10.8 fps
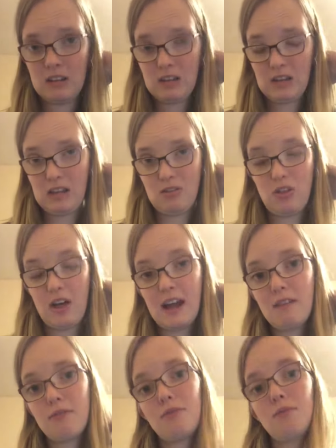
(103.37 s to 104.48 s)
in
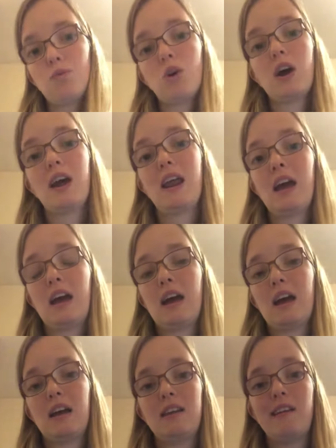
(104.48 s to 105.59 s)
life would
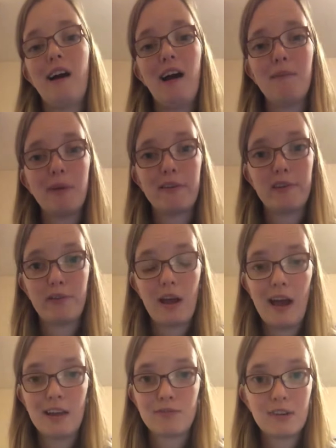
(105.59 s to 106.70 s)
not have been
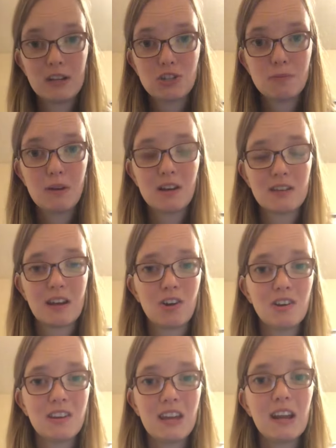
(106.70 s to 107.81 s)
as rich because I
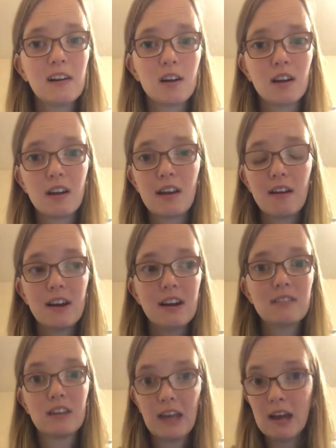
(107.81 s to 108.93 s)
couldn't hear. Hearing
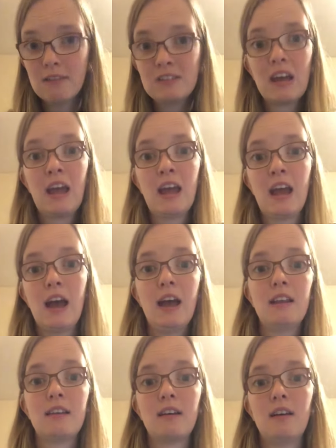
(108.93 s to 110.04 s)
is a gift,
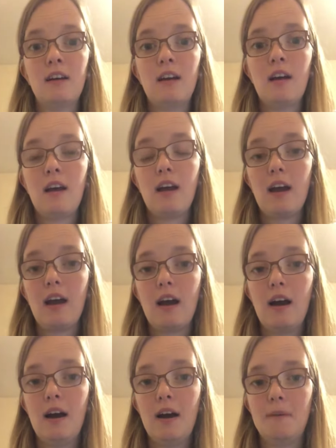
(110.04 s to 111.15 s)
and
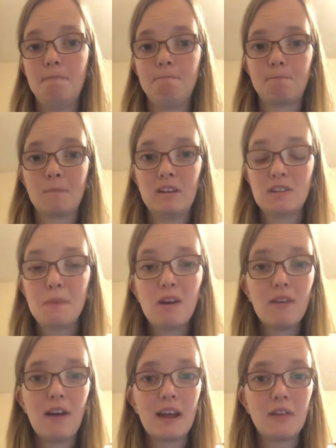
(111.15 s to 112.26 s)
to be
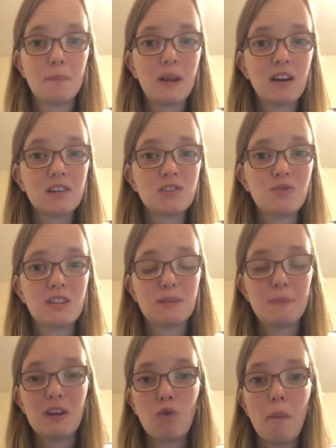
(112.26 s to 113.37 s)
around other peers who can
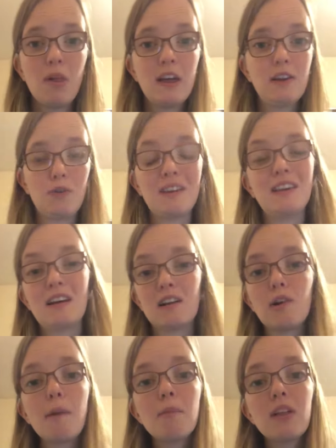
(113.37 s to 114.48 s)
speak normally and who can hear
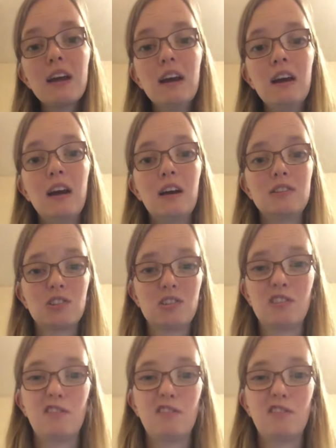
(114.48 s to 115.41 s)
normally just